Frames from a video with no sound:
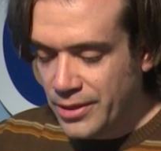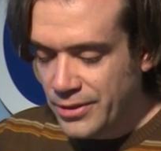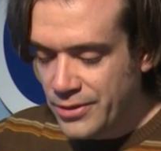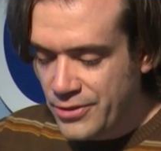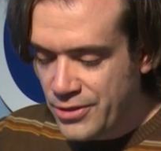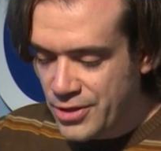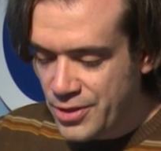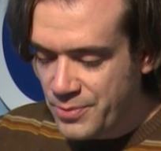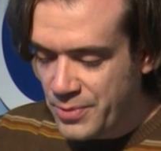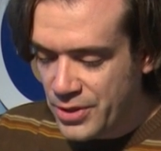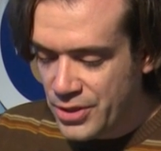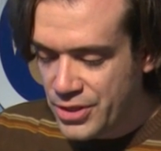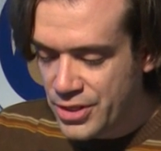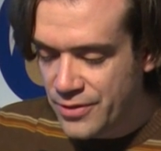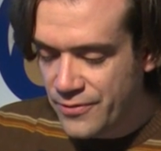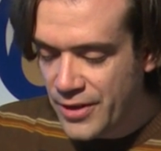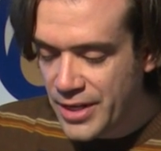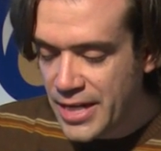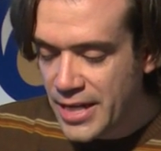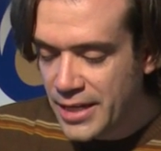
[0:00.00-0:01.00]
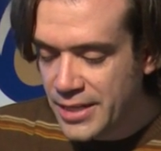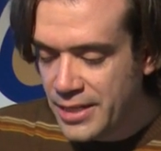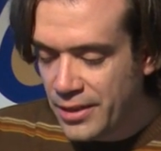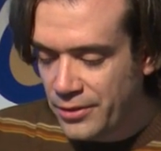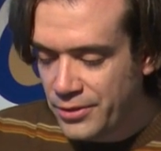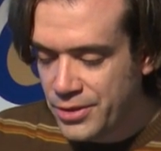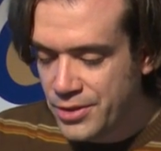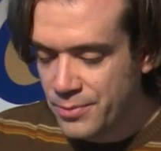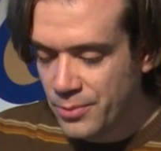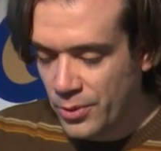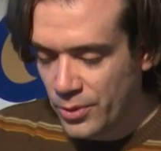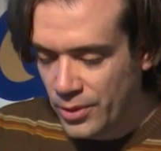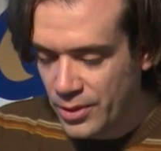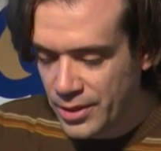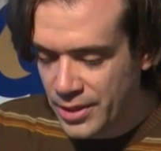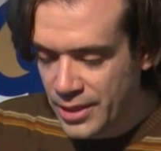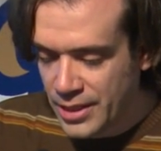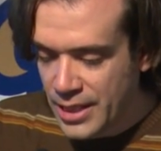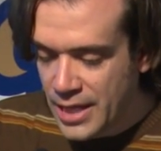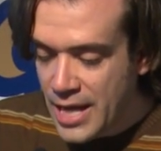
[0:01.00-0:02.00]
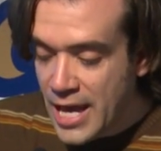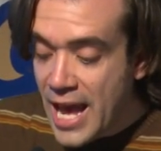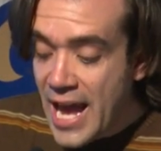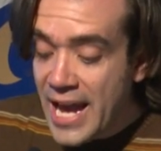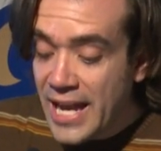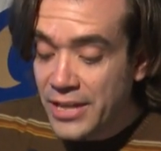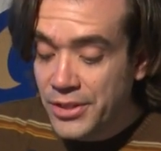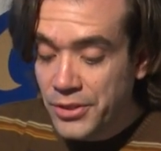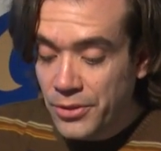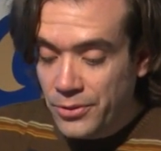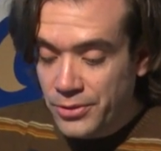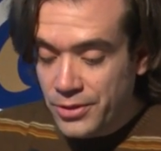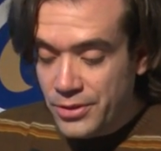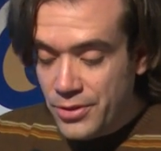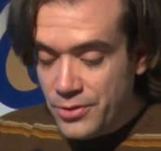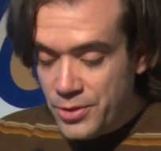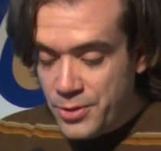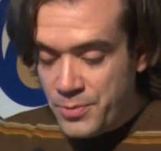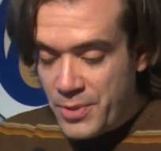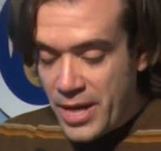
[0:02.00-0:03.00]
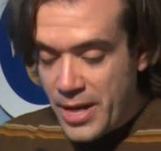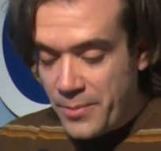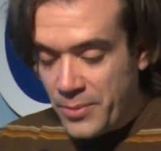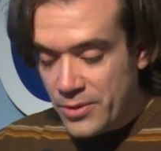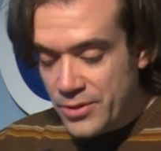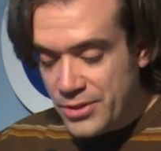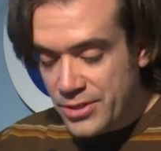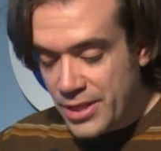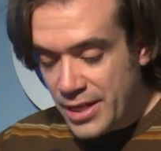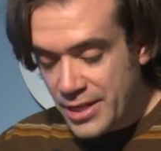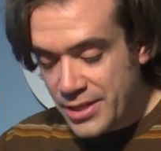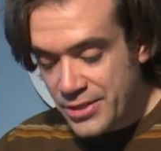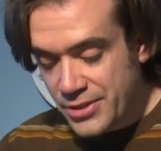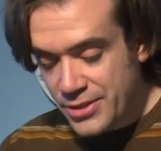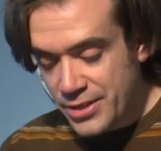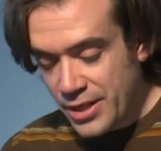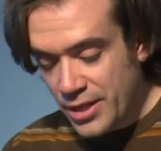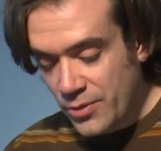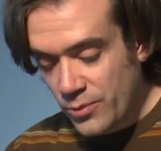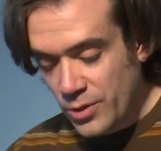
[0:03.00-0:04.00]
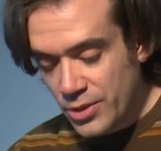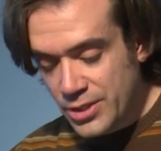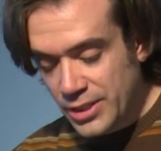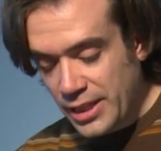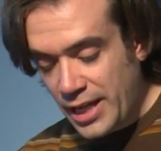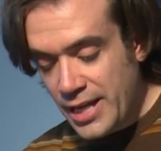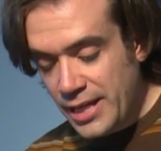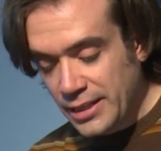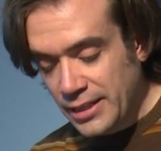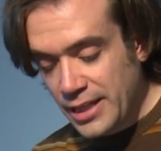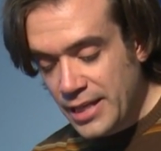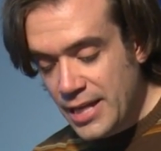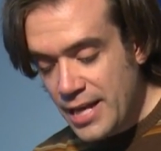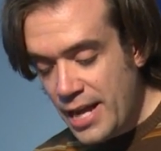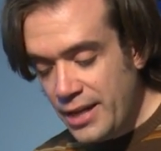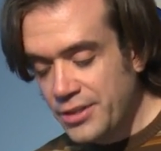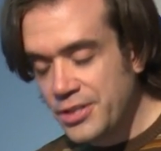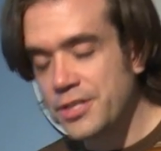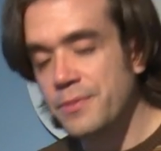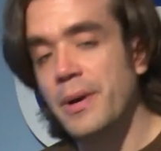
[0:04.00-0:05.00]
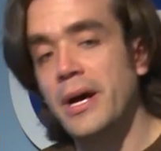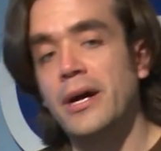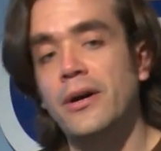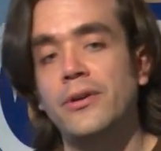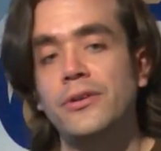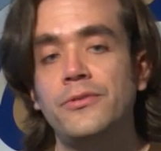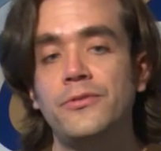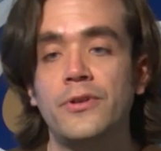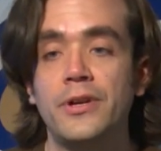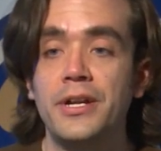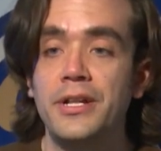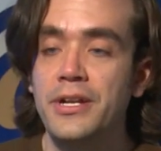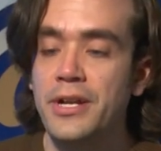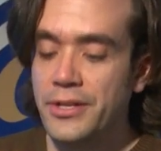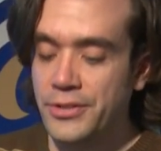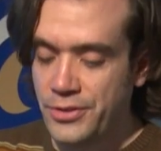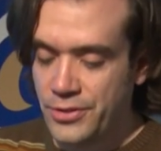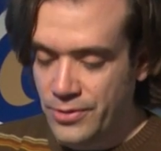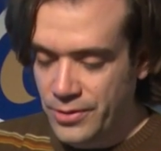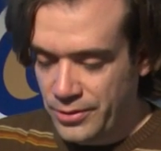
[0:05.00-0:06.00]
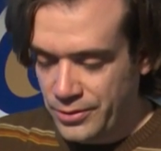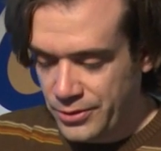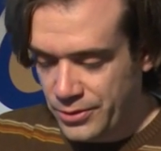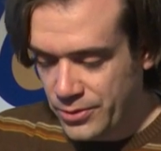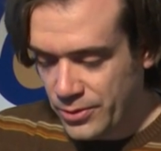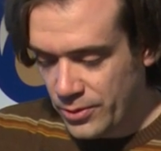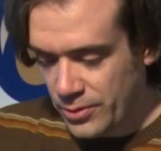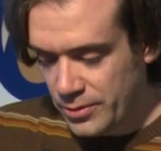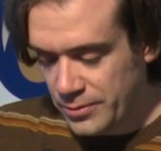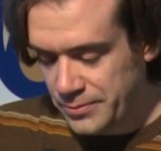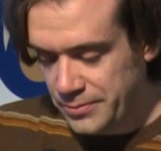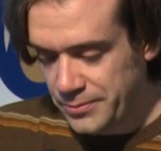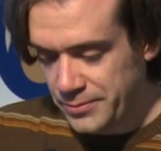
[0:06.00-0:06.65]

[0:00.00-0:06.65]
the suspicion of any adults aboard. He told the newspapers that his son was likely next bound for an industrial school.